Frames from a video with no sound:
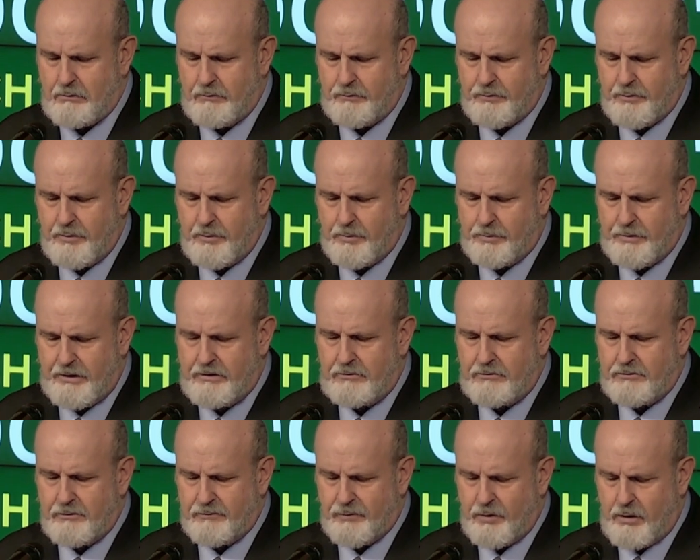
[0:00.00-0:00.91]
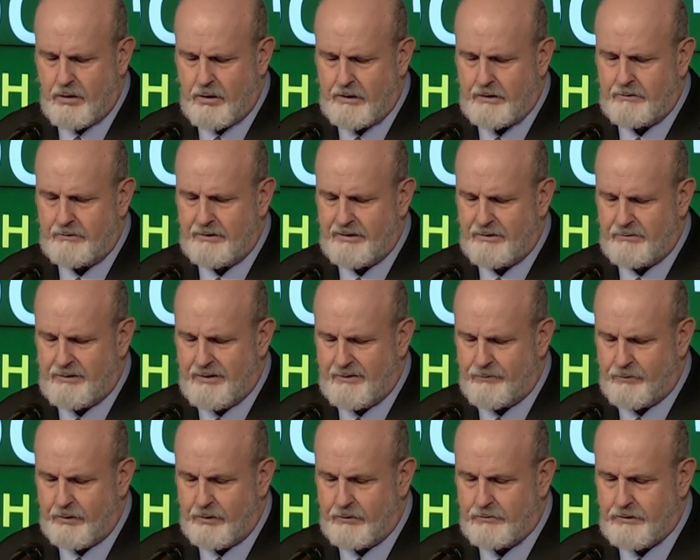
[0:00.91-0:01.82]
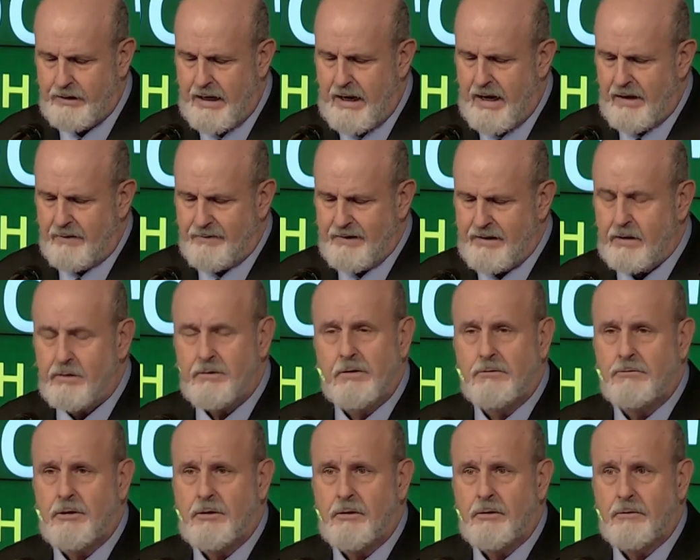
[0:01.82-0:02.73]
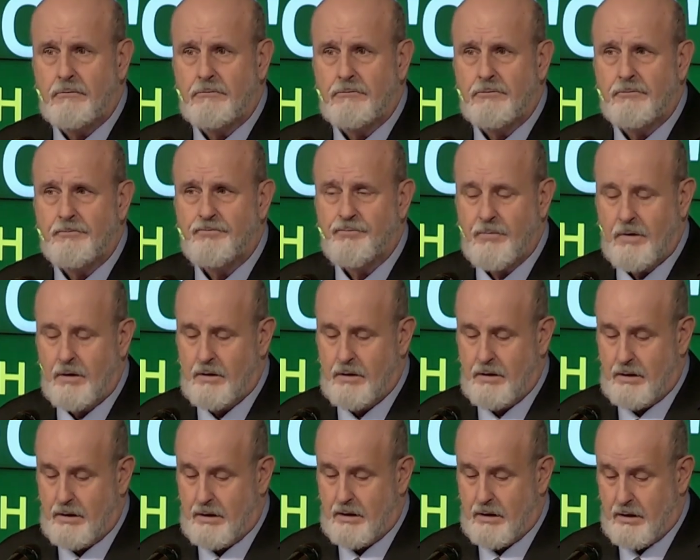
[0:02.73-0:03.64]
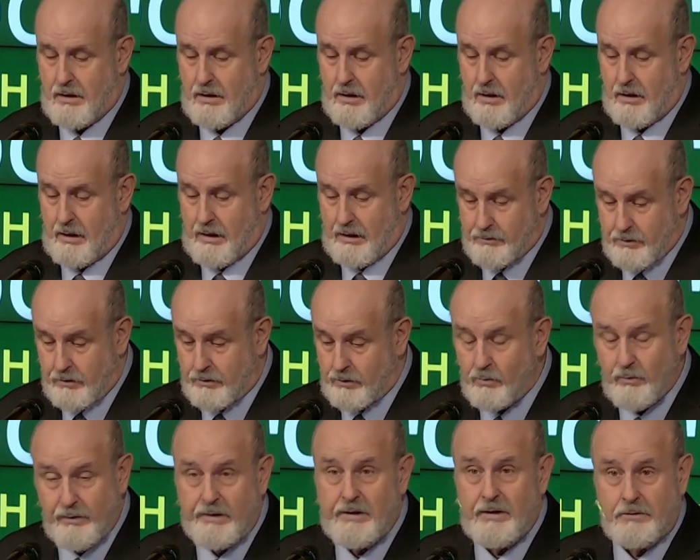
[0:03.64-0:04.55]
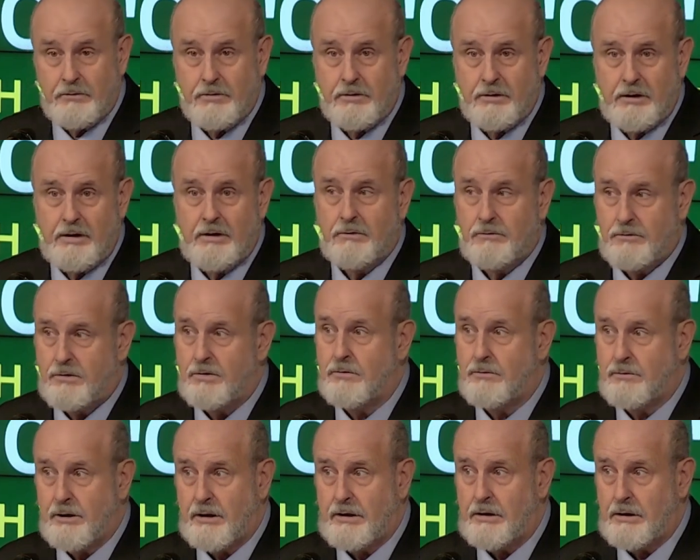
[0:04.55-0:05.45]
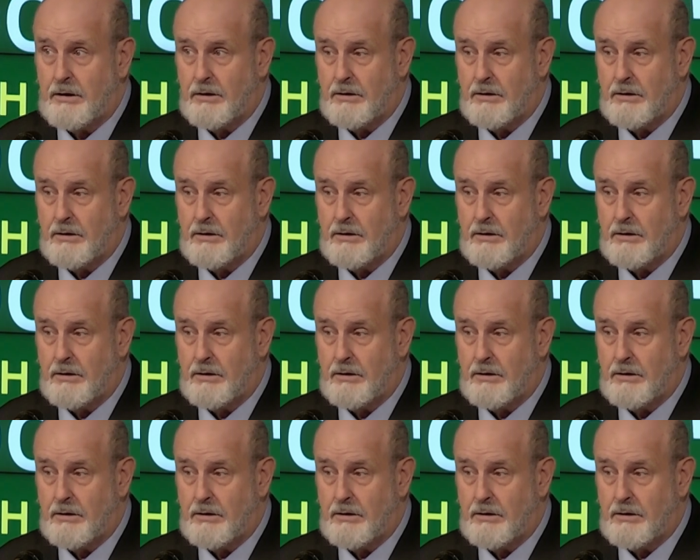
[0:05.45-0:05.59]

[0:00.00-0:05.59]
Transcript: from the place of honor and reverence that it deserves. And to do this is to sin.